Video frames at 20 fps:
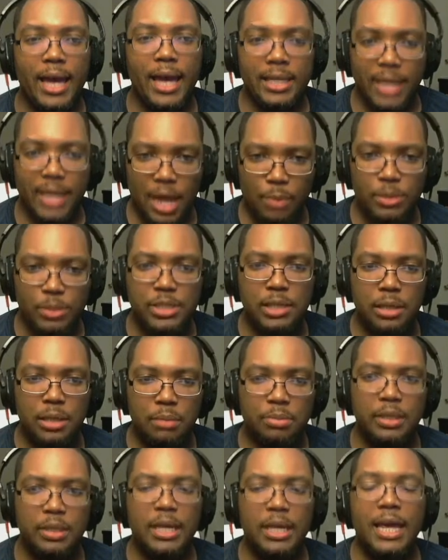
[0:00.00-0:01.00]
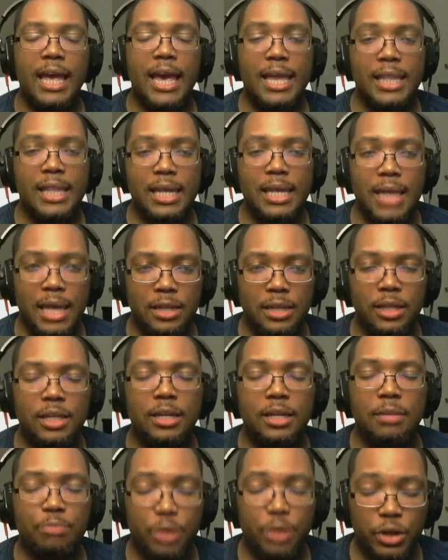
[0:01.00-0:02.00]
cameras set up, and I thought they
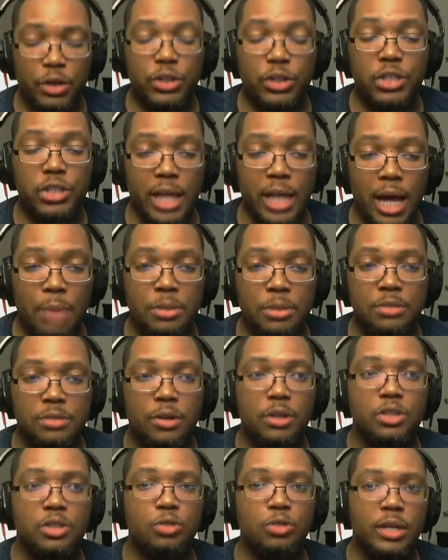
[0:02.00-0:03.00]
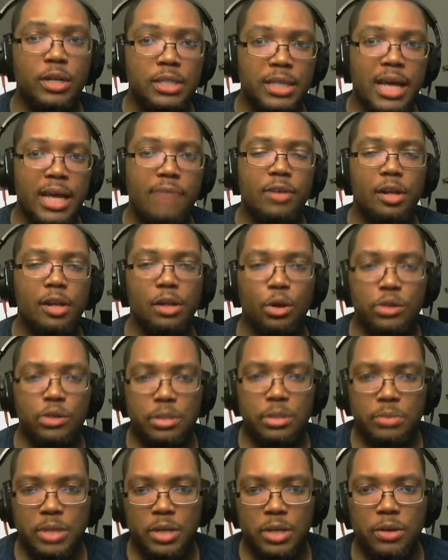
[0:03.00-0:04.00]
did a pretty good job as far as directing and having
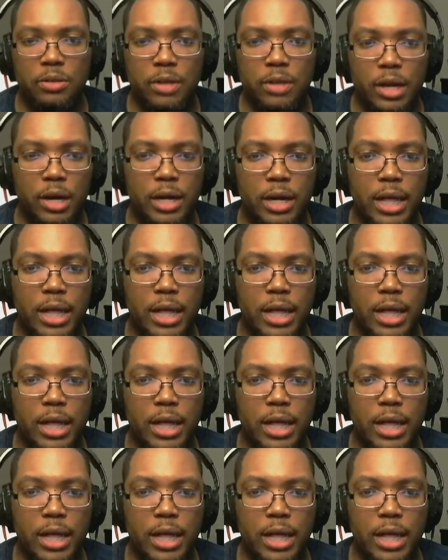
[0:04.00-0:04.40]
close-ups here and there.